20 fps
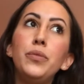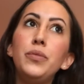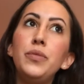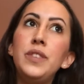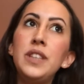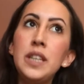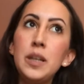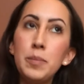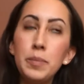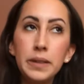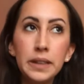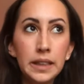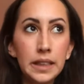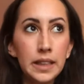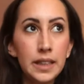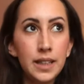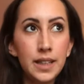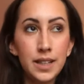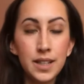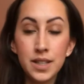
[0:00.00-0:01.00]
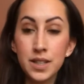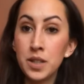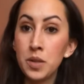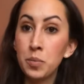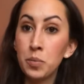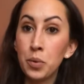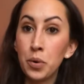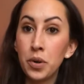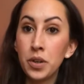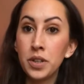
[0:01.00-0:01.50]
deeply it is
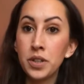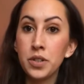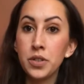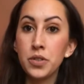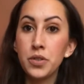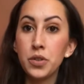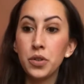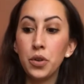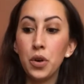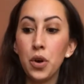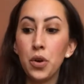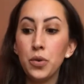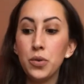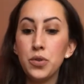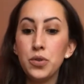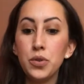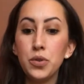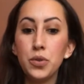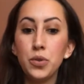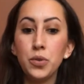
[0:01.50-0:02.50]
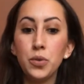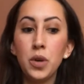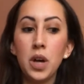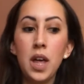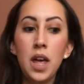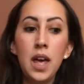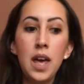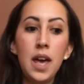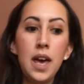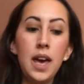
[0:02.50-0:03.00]
important to go to
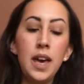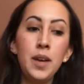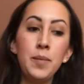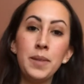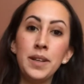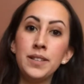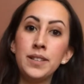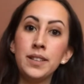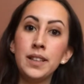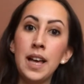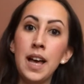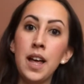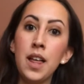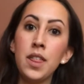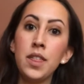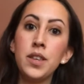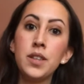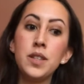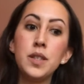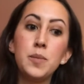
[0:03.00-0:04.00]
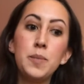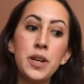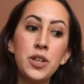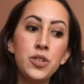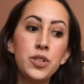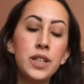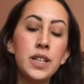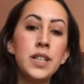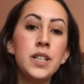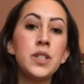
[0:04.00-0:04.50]
a mental health
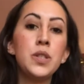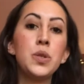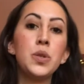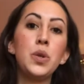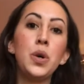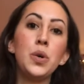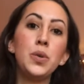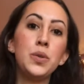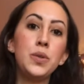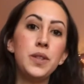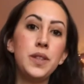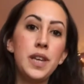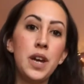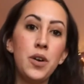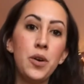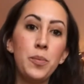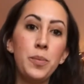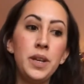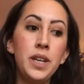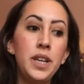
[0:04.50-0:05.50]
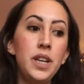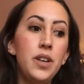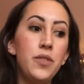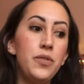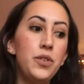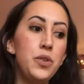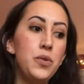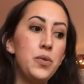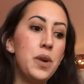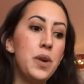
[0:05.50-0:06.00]
specialist, to go to therapy
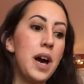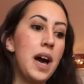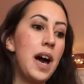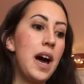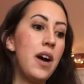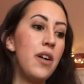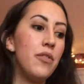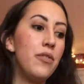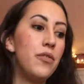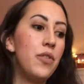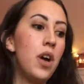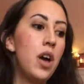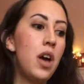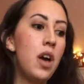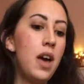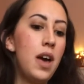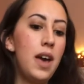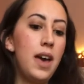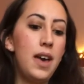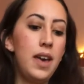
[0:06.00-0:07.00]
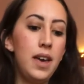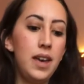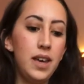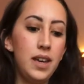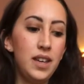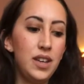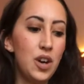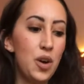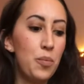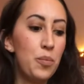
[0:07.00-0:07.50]
if you have
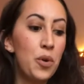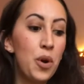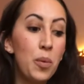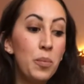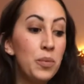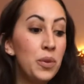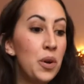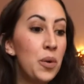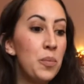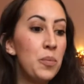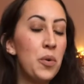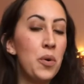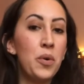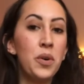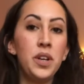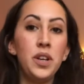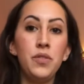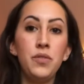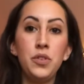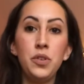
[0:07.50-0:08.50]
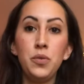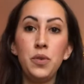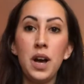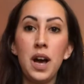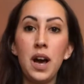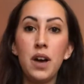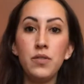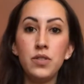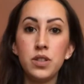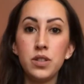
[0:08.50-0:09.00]
a problem, or if you
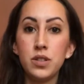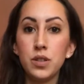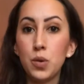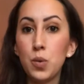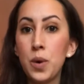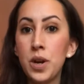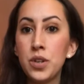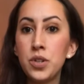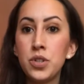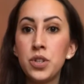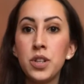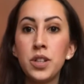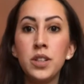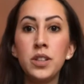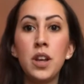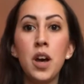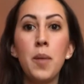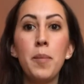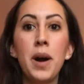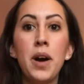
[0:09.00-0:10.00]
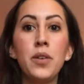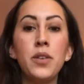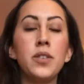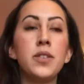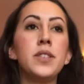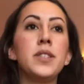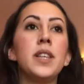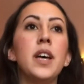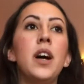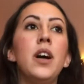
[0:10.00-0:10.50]
have just a question about
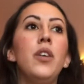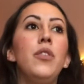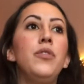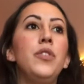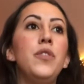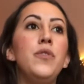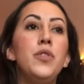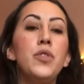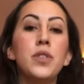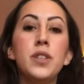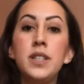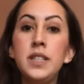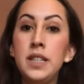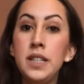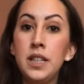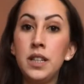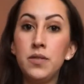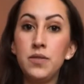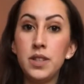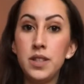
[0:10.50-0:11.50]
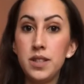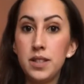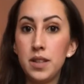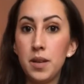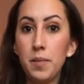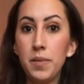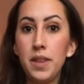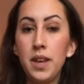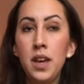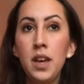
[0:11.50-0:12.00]
yourself, if you're dealing with
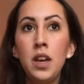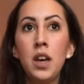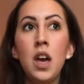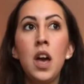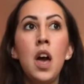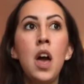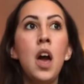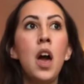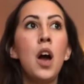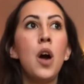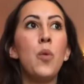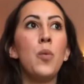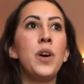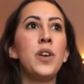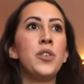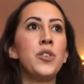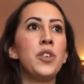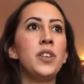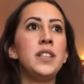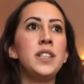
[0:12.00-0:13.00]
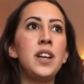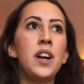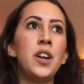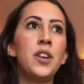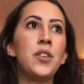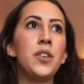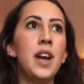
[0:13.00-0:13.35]
something. Whether on the other